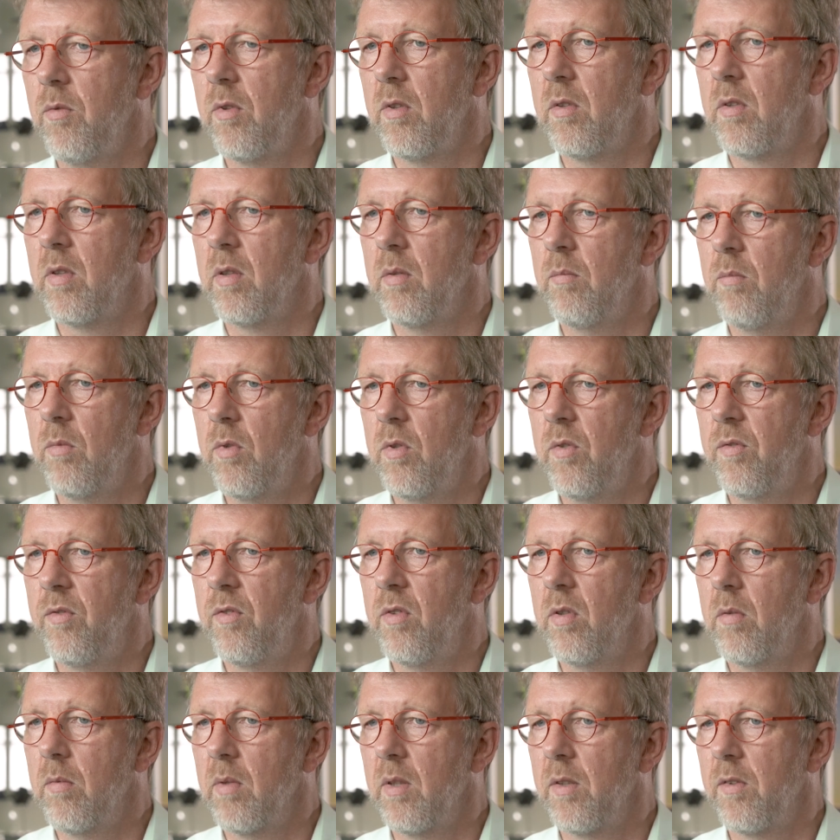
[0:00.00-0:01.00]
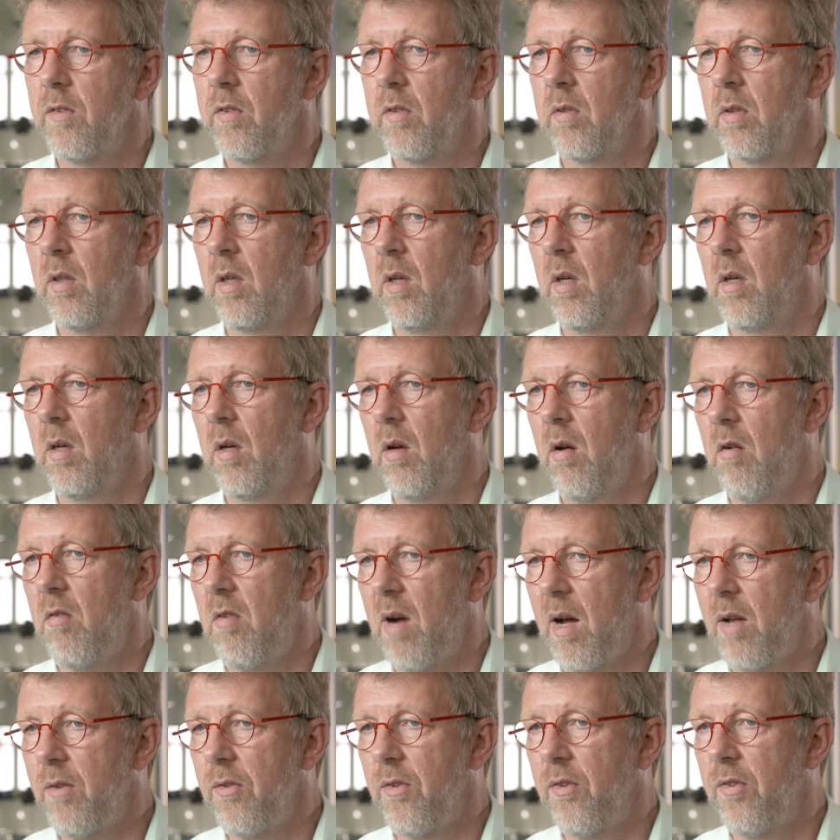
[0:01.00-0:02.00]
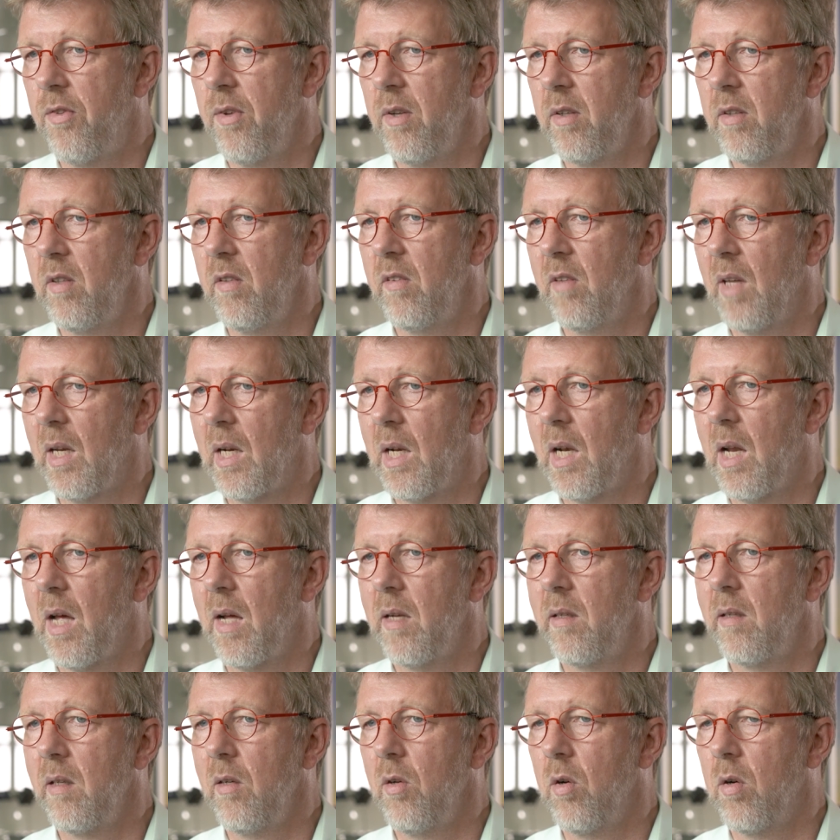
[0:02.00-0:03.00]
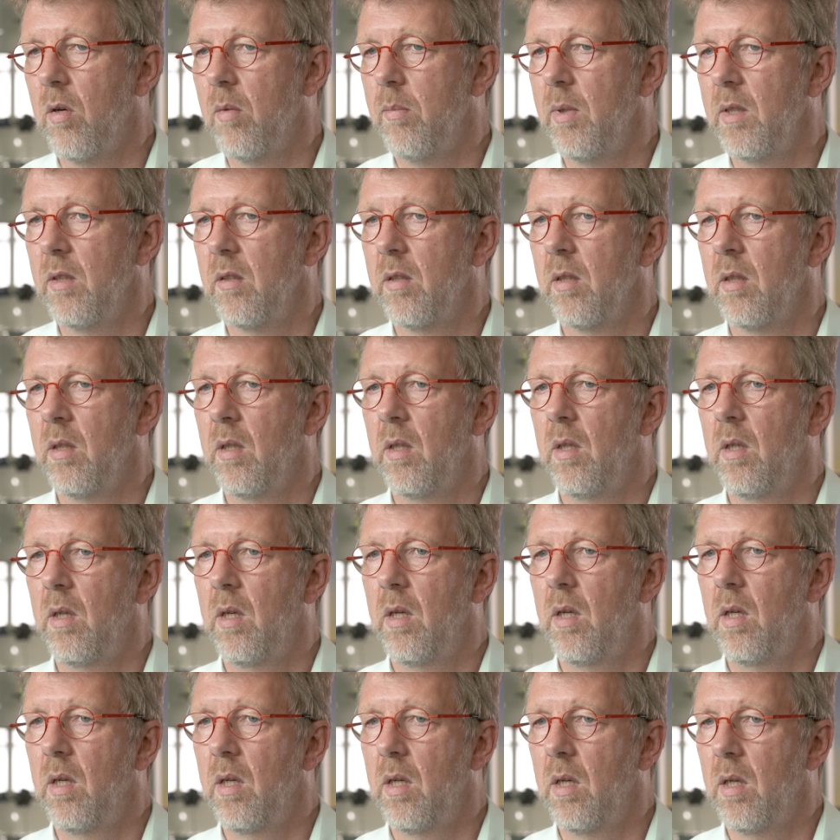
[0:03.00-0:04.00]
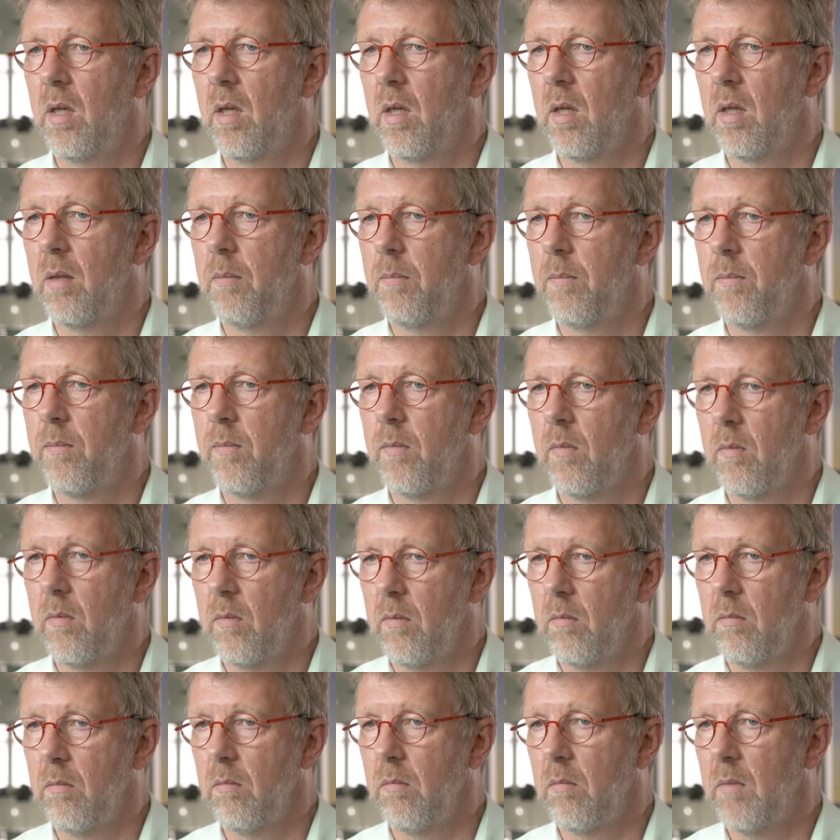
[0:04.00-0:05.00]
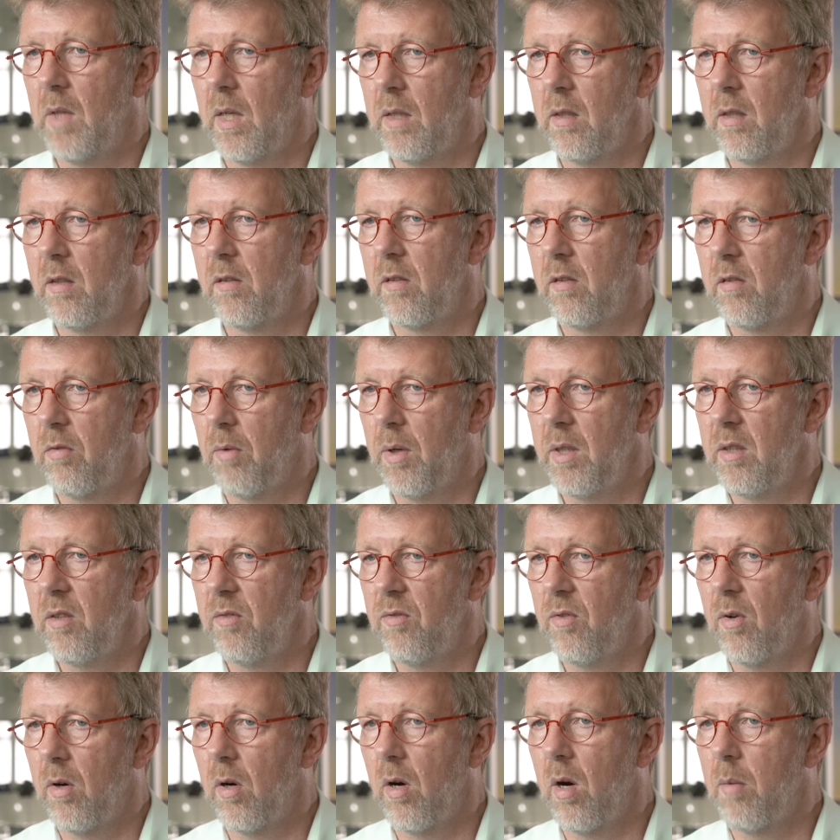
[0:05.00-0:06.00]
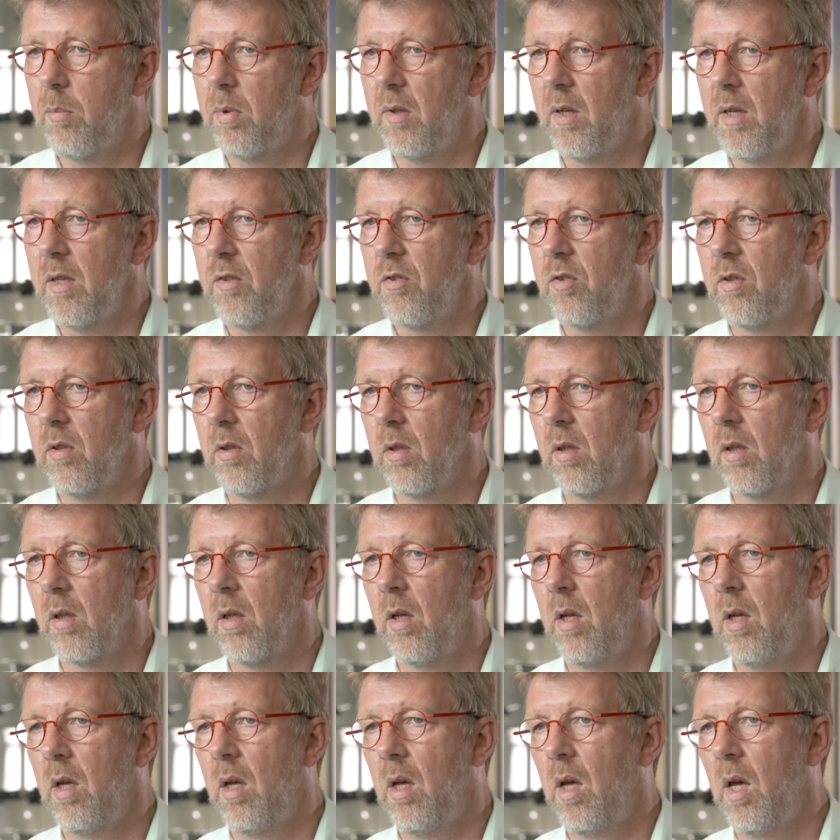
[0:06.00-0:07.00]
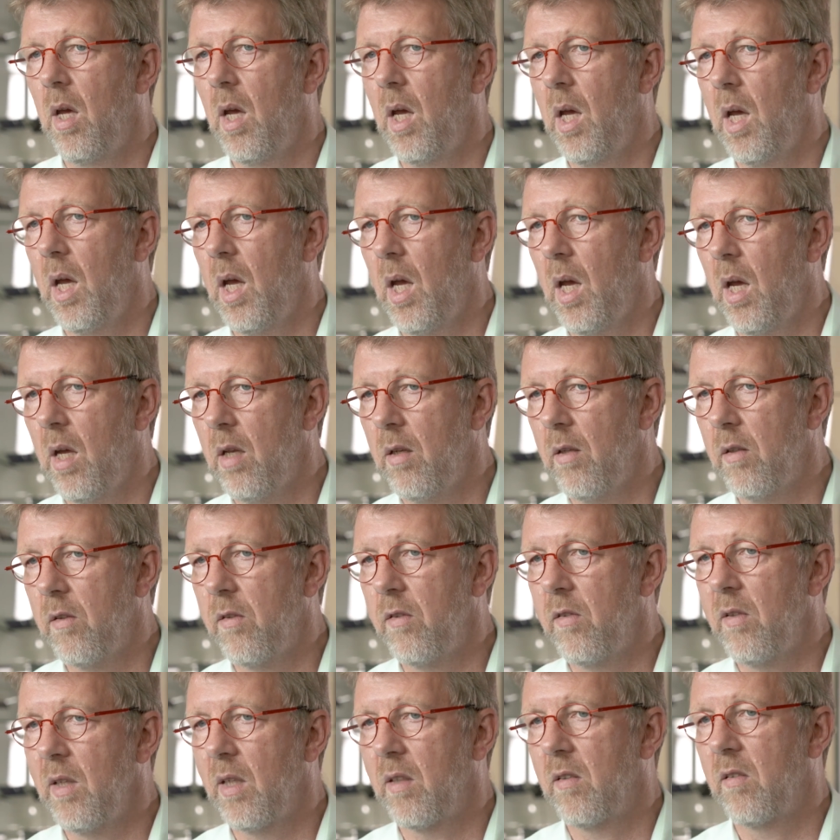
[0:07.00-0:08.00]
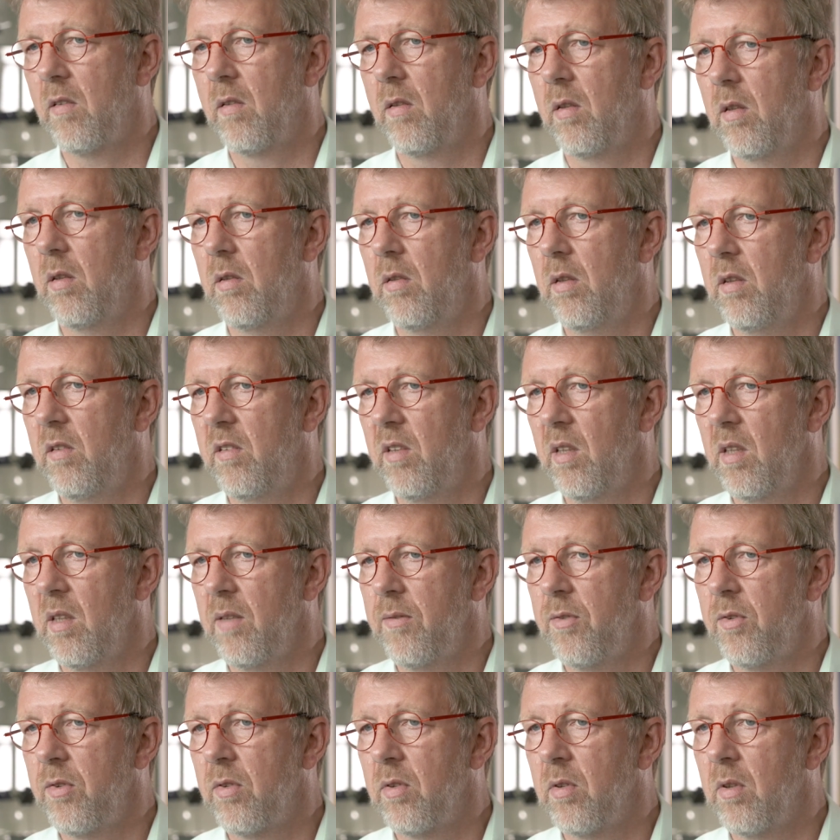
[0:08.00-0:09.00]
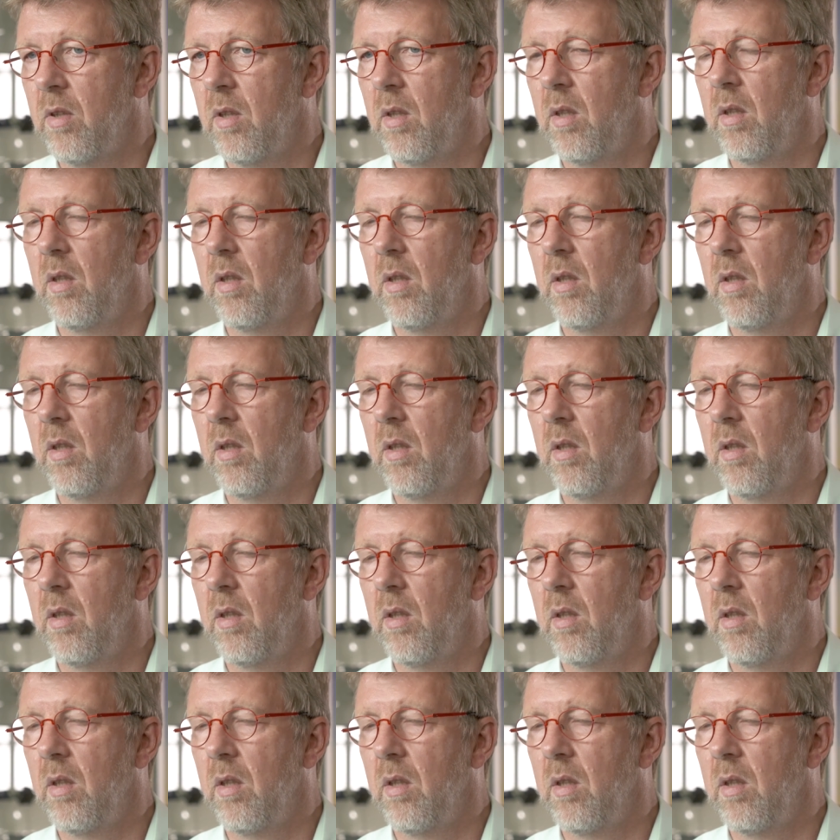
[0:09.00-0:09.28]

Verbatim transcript: would move towards around 30 satellites in orbit, um, that is 24 operational and six reserves,